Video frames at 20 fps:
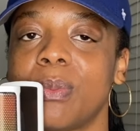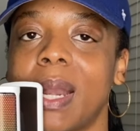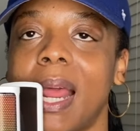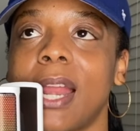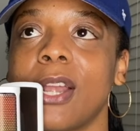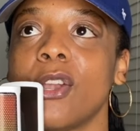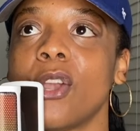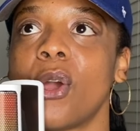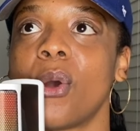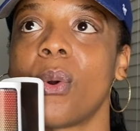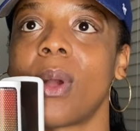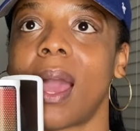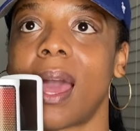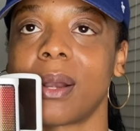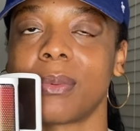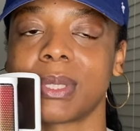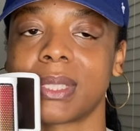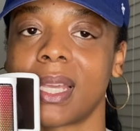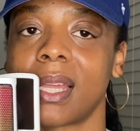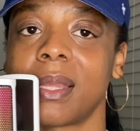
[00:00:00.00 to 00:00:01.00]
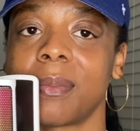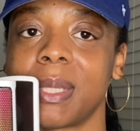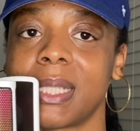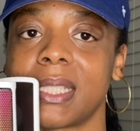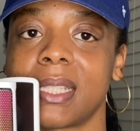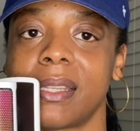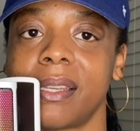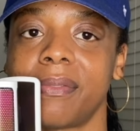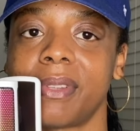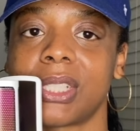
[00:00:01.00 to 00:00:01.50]
but I know God was telling me
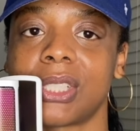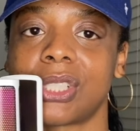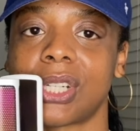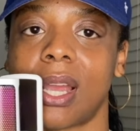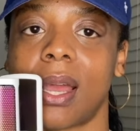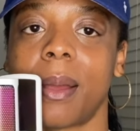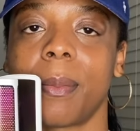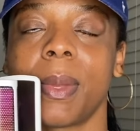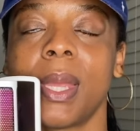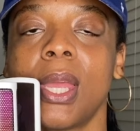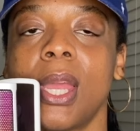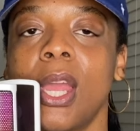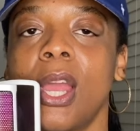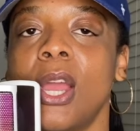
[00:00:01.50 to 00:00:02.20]
to leave this job.